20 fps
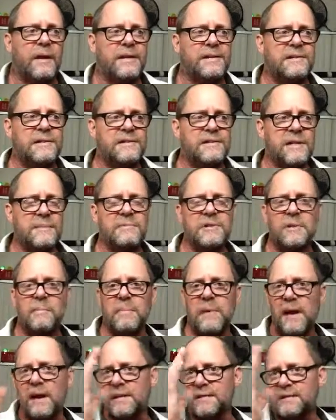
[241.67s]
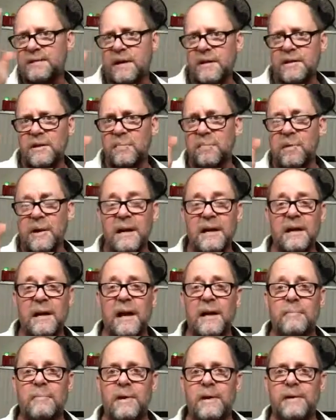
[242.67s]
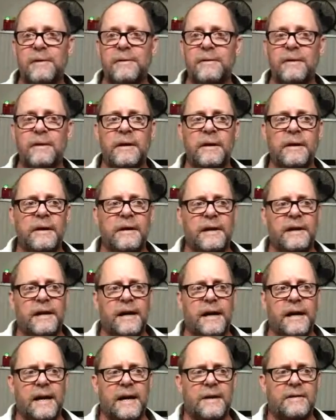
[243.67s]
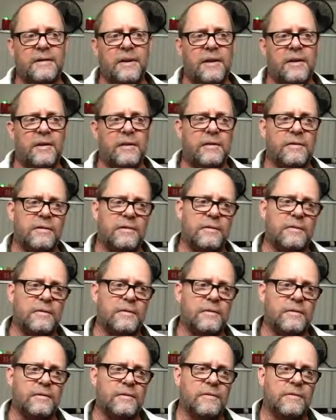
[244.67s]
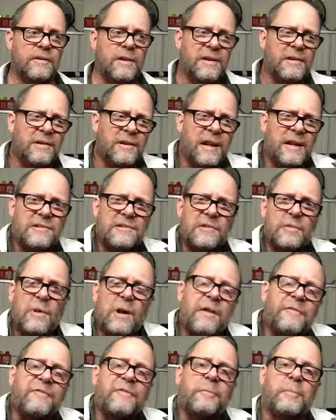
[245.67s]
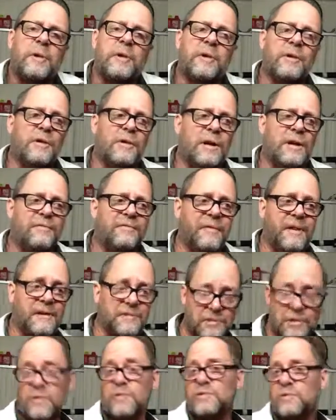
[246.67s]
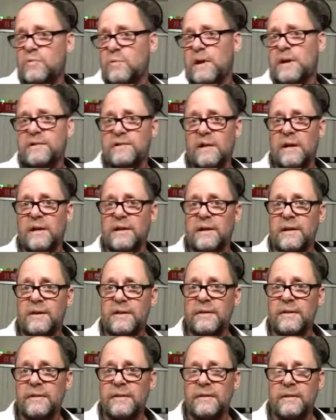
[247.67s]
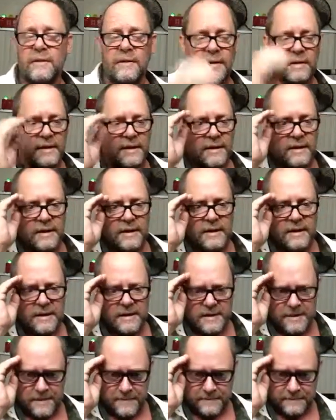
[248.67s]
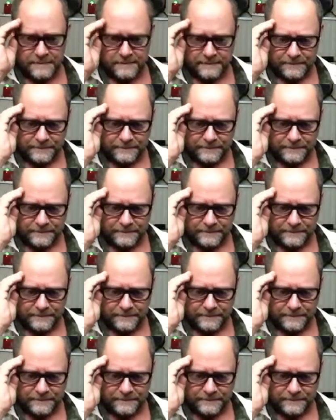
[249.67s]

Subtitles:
It just seems to balance out your brain a lot better. And then you're not so unfamiliar if things do switch on you.